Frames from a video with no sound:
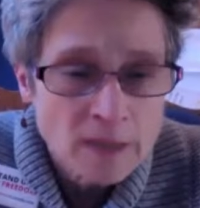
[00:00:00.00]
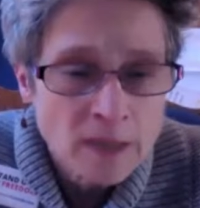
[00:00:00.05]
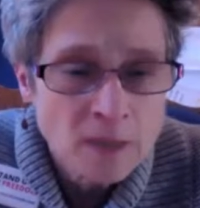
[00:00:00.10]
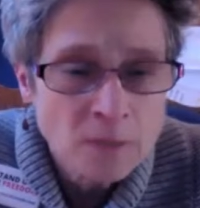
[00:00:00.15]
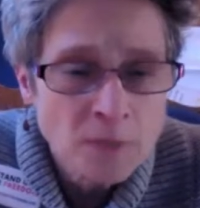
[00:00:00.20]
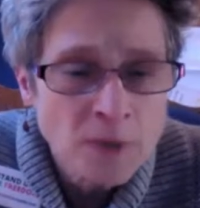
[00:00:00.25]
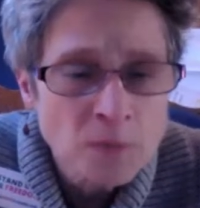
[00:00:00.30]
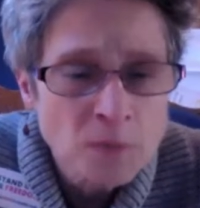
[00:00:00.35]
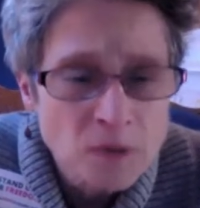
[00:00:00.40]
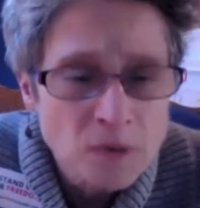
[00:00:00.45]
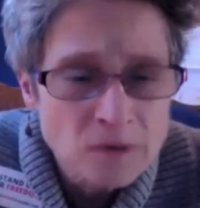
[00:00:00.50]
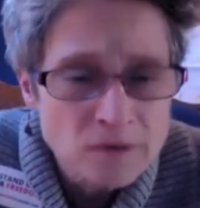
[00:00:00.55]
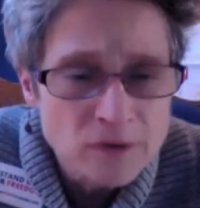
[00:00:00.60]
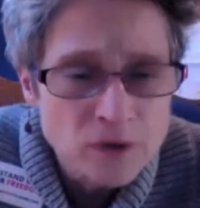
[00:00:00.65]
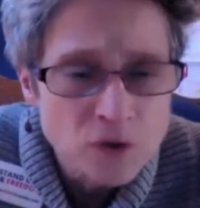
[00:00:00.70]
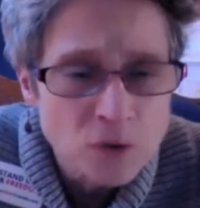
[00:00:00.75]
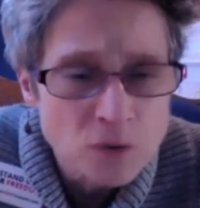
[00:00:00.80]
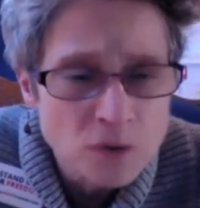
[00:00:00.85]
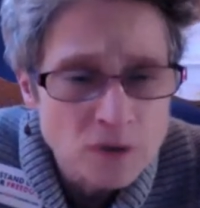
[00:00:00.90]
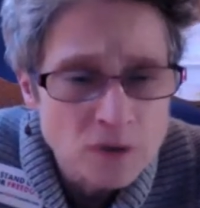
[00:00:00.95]
are
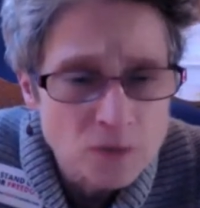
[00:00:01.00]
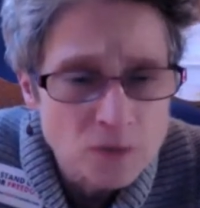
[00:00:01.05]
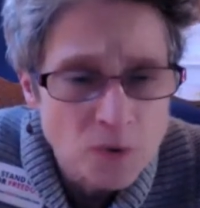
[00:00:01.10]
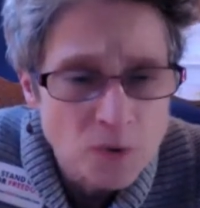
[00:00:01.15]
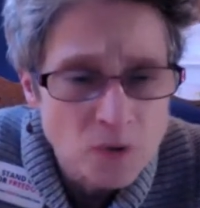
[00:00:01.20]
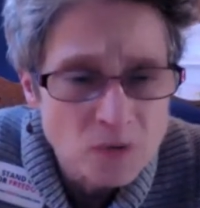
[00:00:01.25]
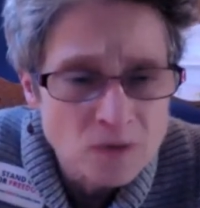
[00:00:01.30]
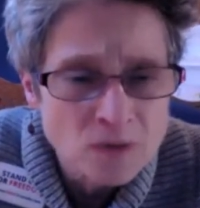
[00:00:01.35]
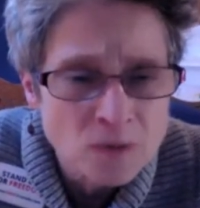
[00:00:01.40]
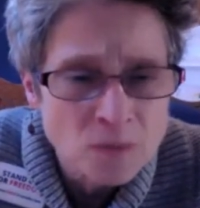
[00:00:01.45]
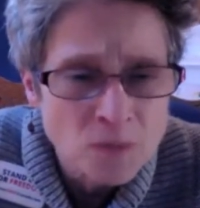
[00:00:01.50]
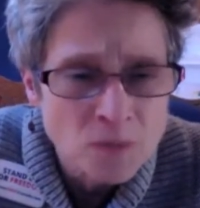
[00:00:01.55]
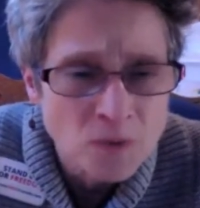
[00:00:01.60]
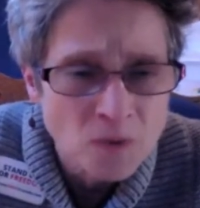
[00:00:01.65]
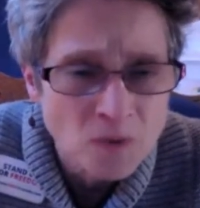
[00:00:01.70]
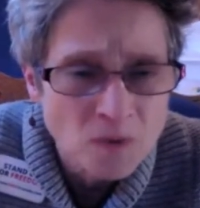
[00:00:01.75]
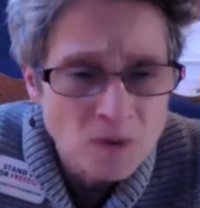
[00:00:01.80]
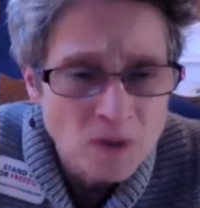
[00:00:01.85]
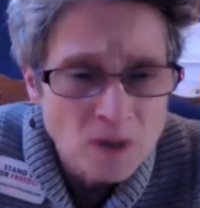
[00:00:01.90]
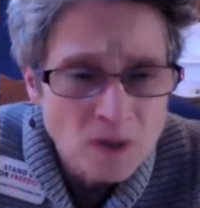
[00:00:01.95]
so
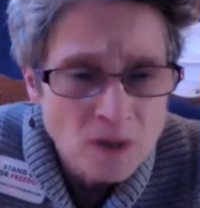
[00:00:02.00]
disposable.